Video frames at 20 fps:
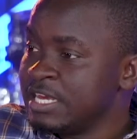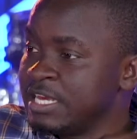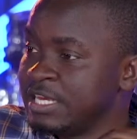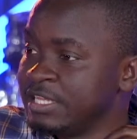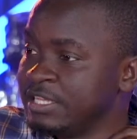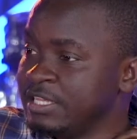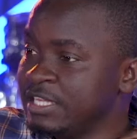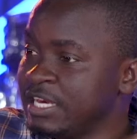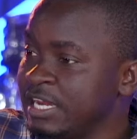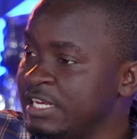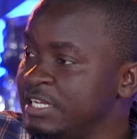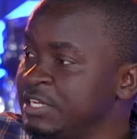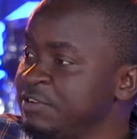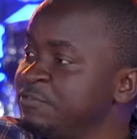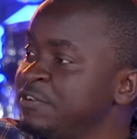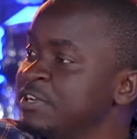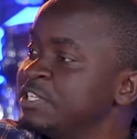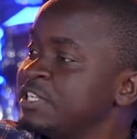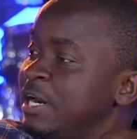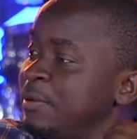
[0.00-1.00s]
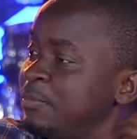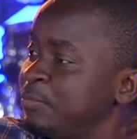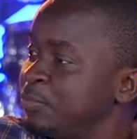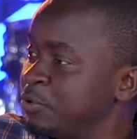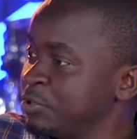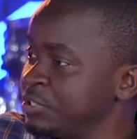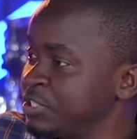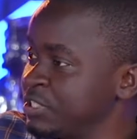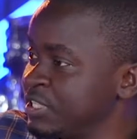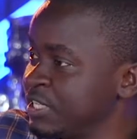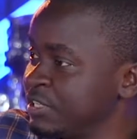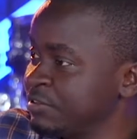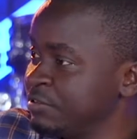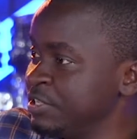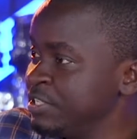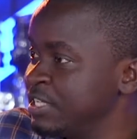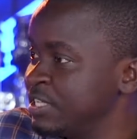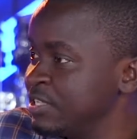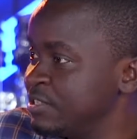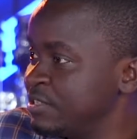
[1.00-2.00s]
there are different approaches that
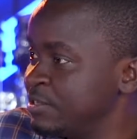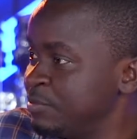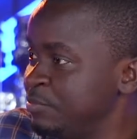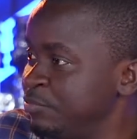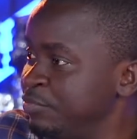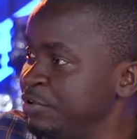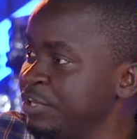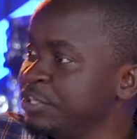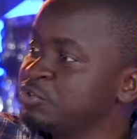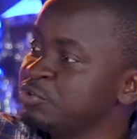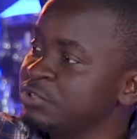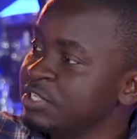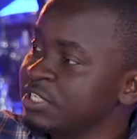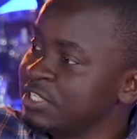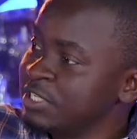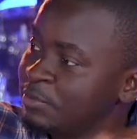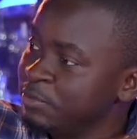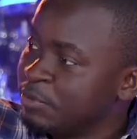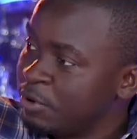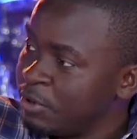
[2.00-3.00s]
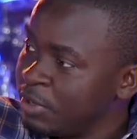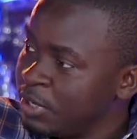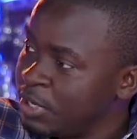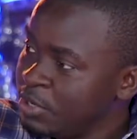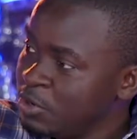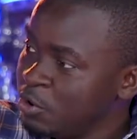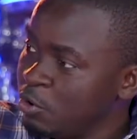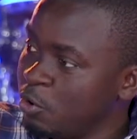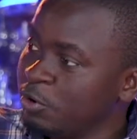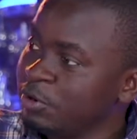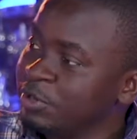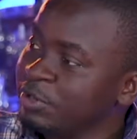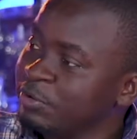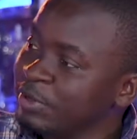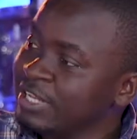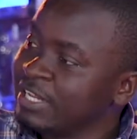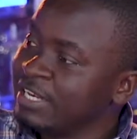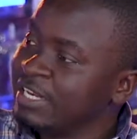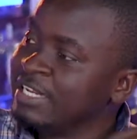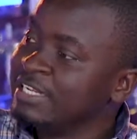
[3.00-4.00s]
Christians bring to the table, or when
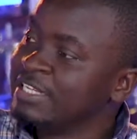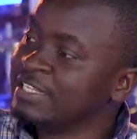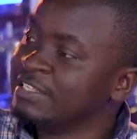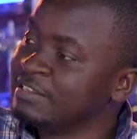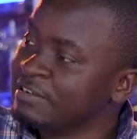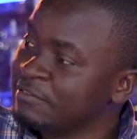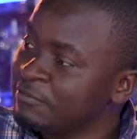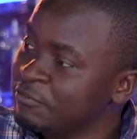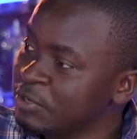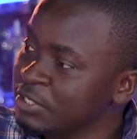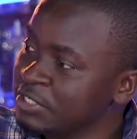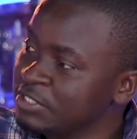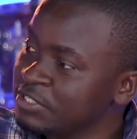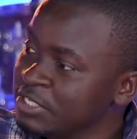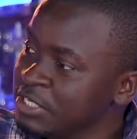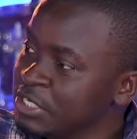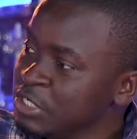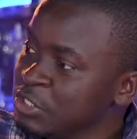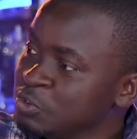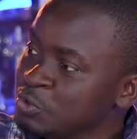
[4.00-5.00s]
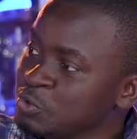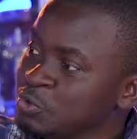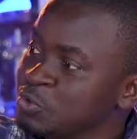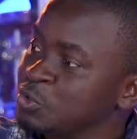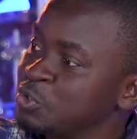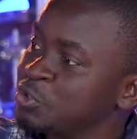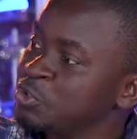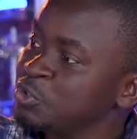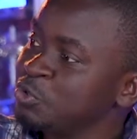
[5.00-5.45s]
they're lending their voice to social